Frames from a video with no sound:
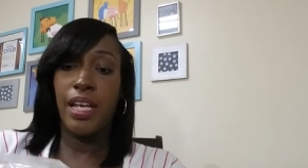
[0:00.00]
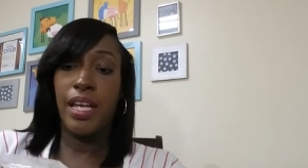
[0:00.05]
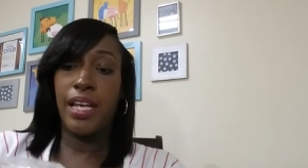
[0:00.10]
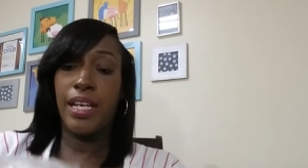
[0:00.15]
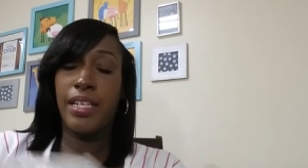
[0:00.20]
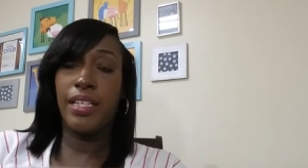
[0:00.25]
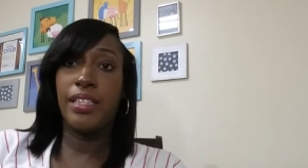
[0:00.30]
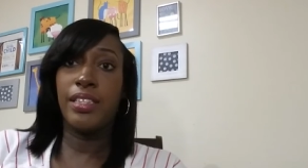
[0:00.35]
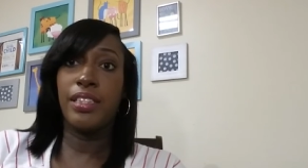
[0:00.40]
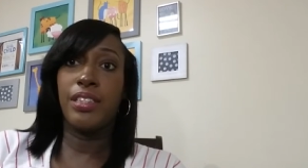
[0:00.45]

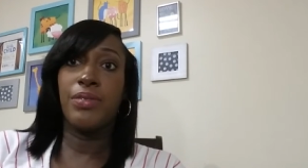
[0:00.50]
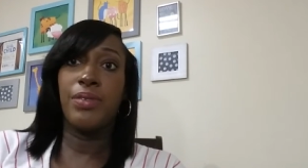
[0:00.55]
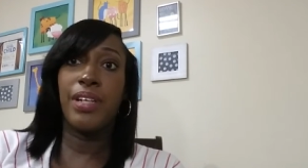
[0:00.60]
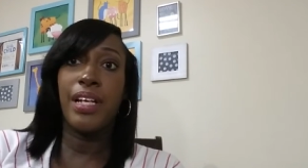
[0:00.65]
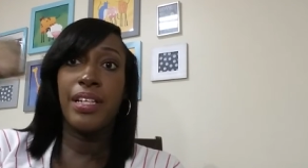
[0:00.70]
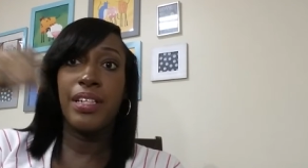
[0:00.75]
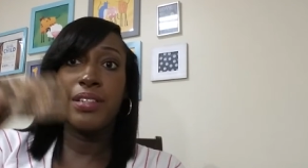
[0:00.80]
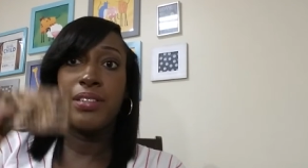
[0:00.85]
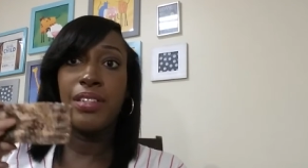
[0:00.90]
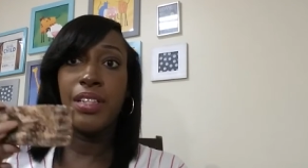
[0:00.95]
And this is what
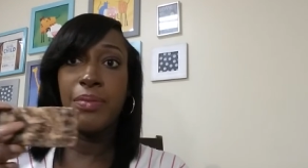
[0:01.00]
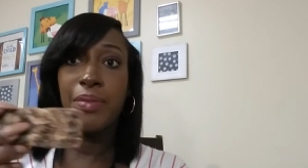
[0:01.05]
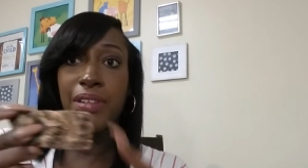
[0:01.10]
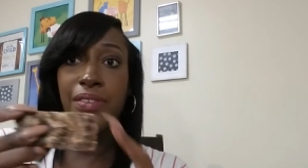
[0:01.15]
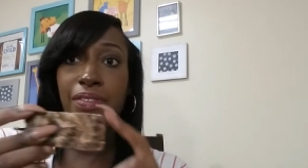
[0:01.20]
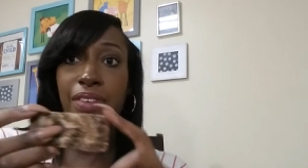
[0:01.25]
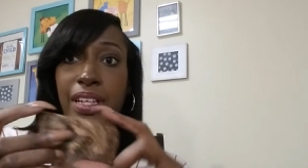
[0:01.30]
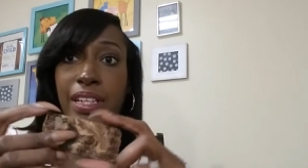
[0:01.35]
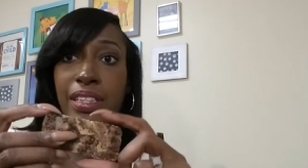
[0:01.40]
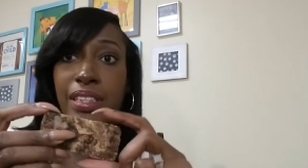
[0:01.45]
I use on my
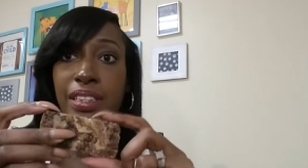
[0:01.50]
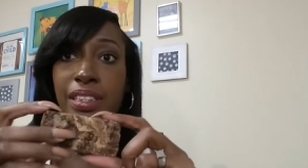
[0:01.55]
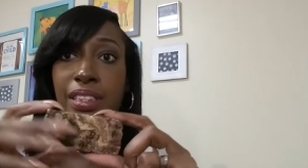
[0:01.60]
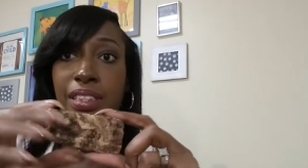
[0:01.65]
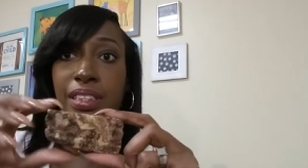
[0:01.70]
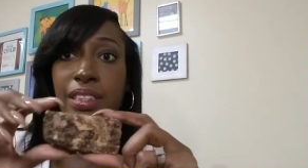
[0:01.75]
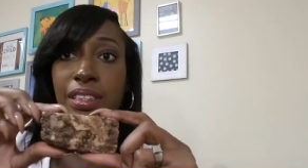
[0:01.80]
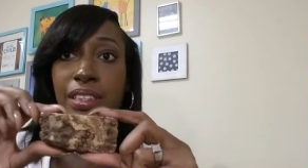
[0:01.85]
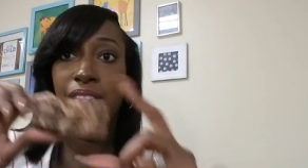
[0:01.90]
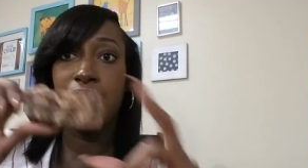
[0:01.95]

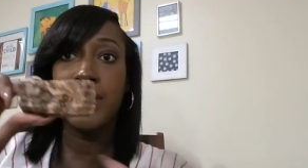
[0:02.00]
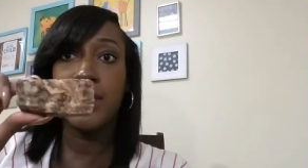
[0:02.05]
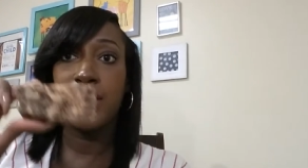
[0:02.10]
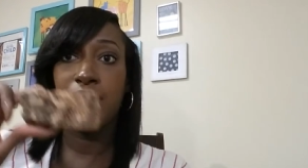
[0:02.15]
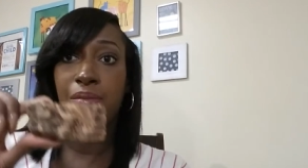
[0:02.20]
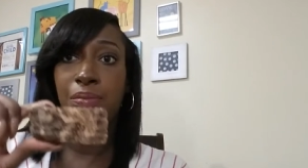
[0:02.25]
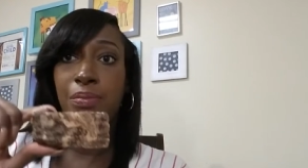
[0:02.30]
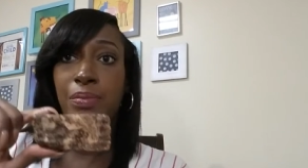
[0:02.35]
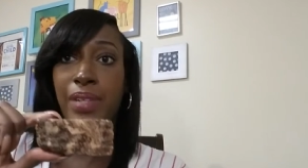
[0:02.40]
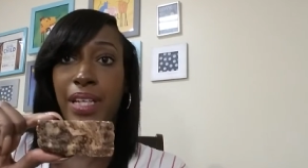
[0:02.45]
face.
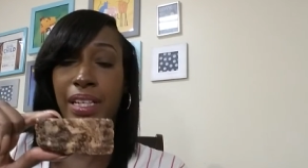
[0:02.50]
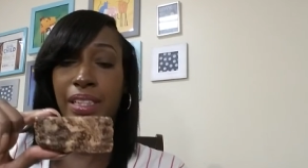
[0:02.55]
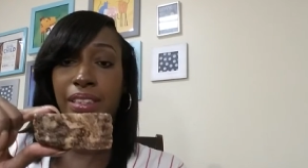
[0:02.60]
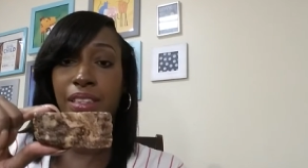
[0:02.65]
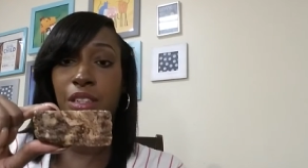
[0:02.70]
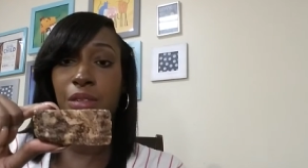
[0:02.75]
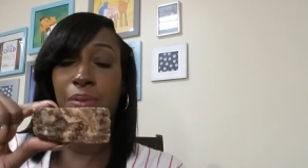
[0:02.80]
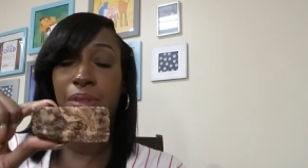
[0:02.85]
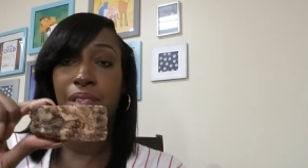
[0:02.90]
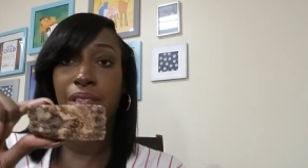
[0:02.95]
This black
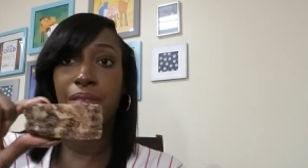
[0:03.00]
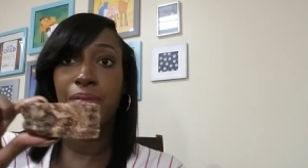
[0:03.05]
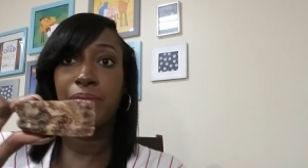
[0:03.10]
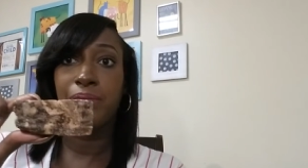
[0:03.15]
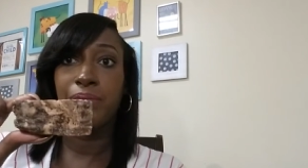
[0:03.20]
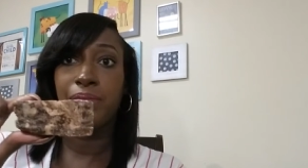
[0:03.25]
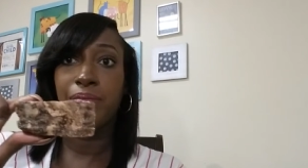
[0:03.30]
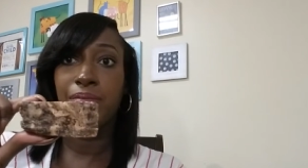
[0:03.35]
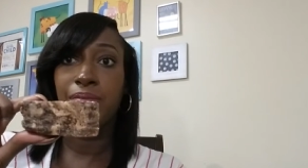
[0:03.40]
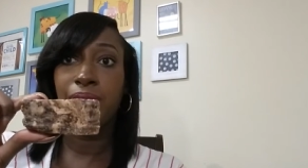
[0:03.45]
soap here.
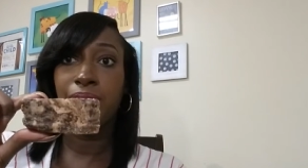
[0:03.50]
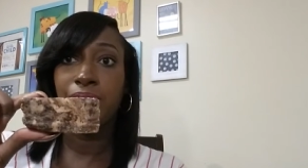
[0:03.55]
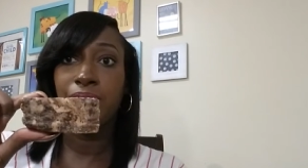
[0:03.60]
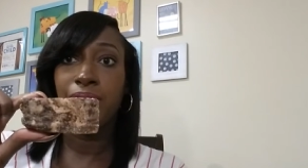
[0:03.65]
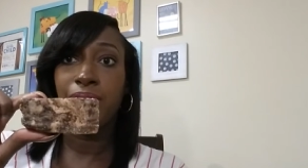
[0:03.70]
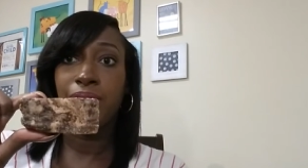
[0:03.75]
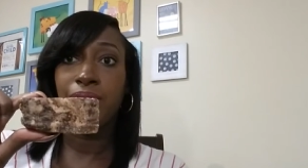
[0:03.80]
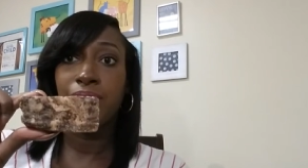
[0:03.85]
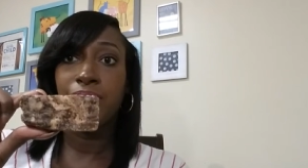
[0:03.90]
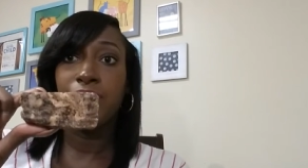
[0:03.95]

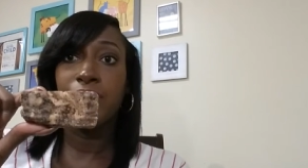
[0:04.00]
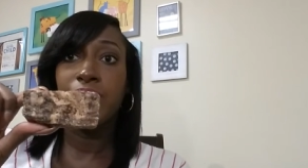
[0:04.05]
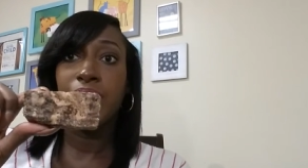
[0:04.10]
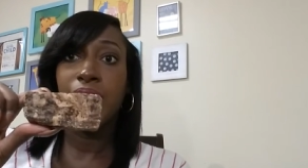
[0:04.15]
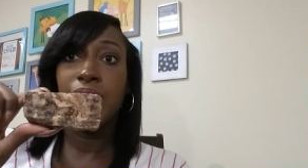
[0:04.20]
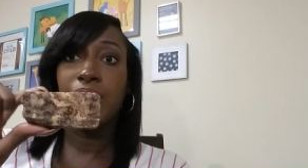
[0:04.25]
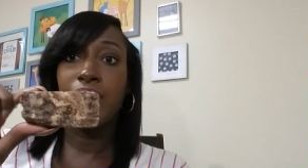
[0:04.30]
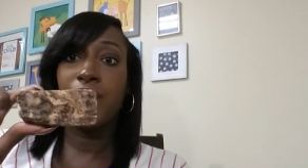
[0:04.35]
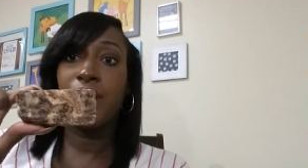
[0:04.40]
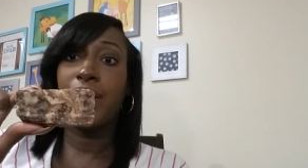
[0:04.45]

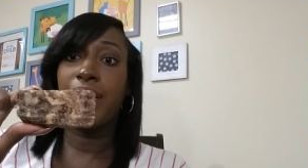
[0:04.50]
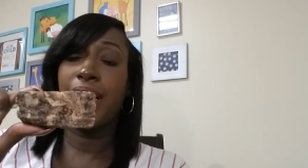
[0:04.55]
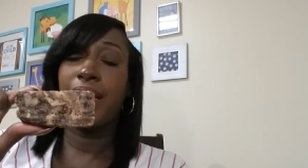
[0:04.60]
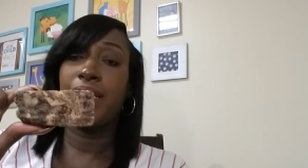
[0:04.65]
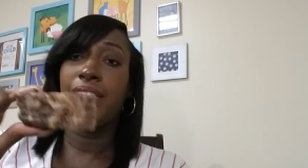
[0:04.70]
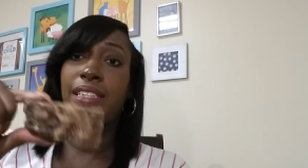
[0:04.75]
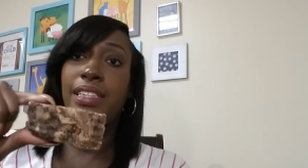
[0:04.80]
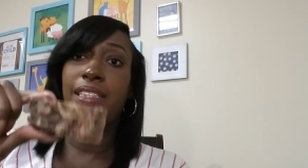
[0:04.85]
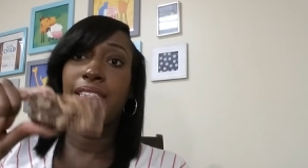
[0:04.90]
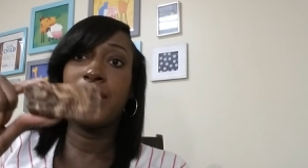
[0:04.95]
So I
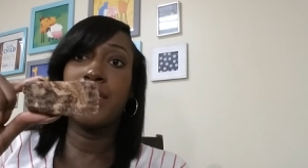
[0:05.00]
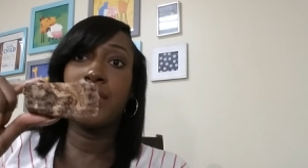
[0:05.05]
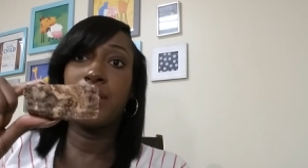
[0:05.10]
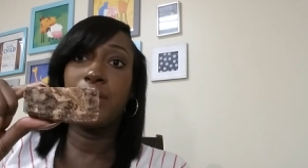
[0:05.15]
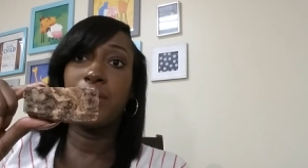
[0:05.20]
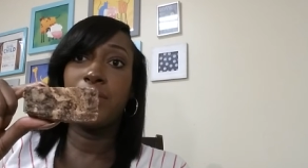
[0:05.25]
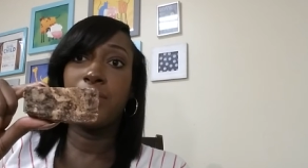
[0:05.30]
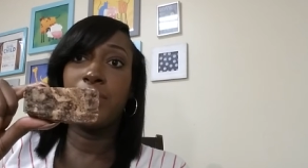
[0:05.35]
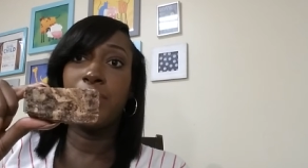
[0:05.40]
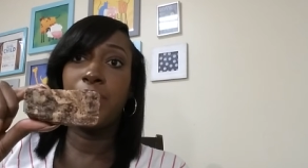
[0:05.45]
got this
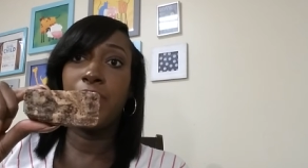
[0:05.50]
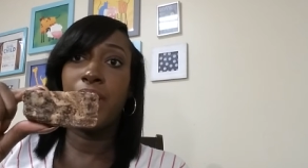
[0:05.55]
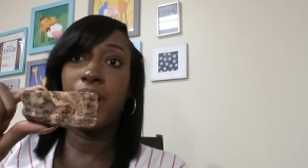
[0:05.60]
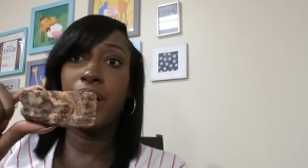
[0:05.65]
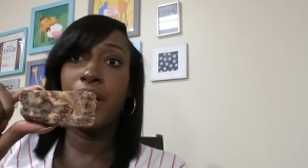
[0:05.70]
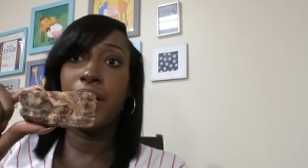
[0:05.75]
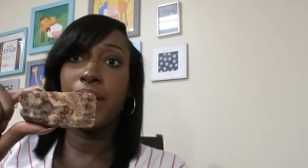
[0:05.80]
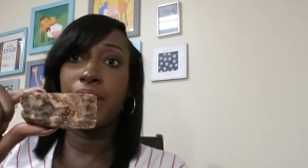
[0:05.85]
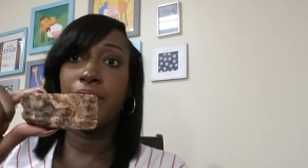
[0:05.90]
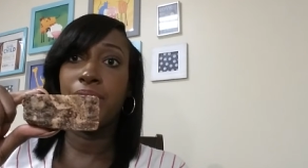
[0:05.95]
little
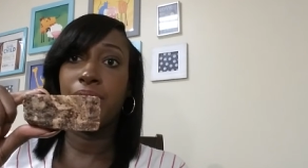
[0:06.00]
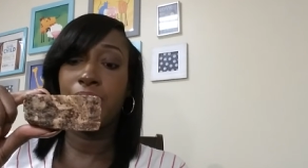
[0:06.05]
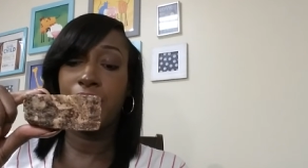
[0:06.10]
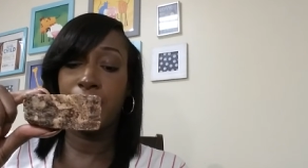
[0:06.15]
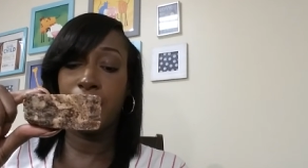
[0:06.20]
bar.